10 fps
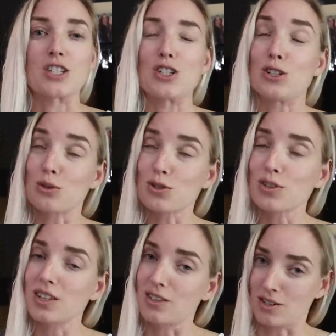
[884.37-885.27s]
It's
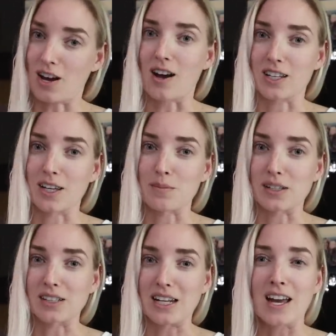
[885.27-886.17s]
usually their talking
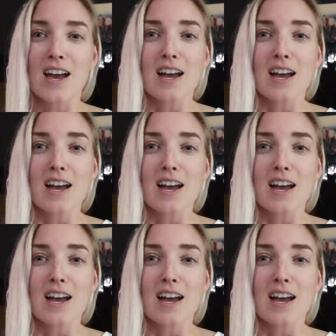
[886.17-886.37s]
ability.